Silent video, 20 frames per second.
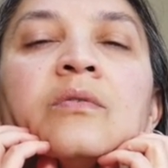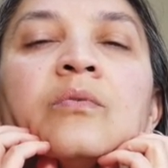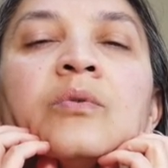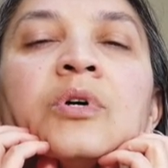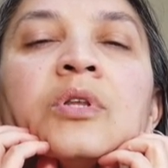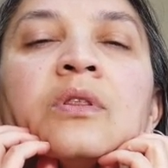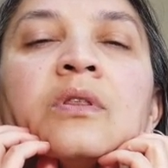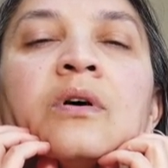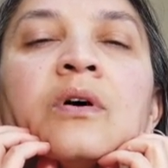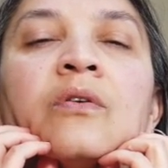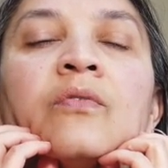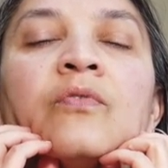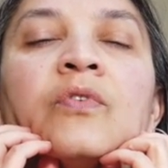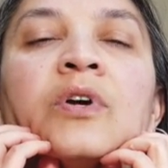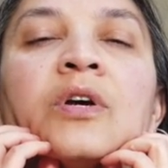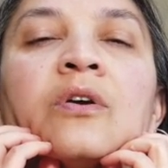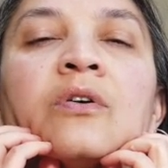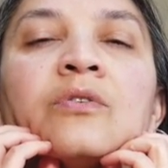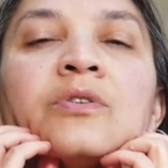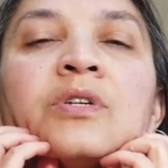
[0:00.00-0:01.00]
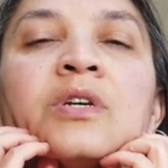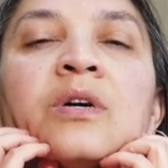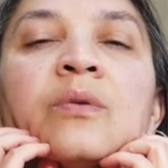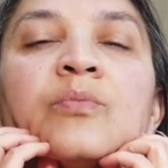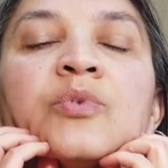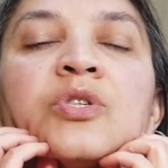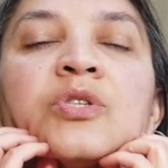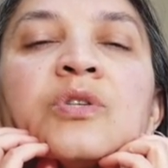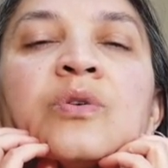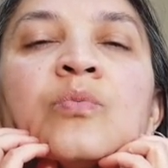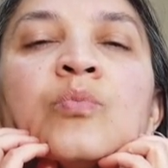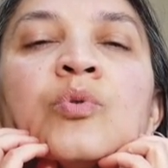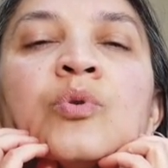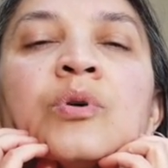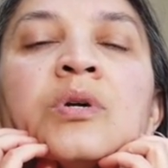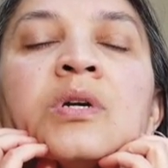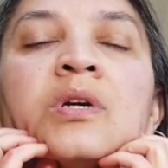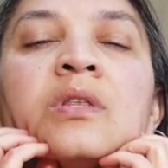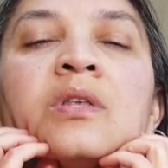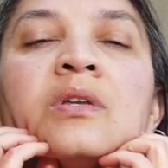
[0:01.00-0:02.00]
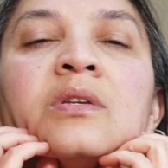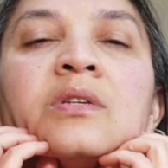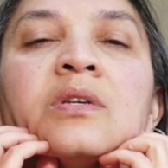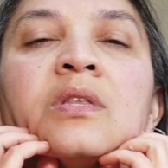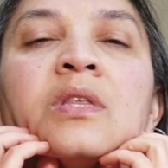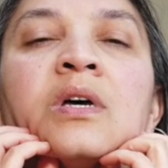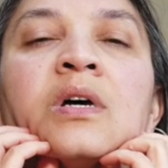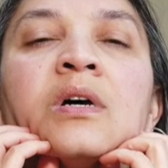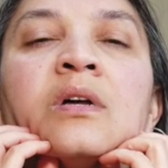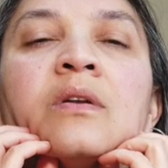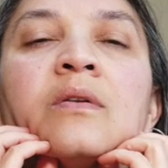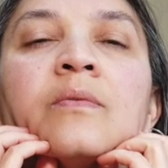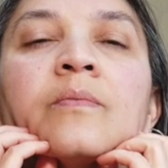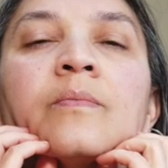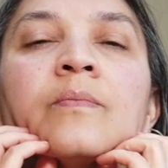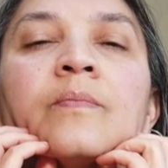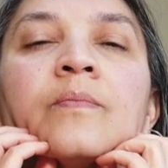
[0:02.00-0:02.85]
with our fingertips. So breathe into that,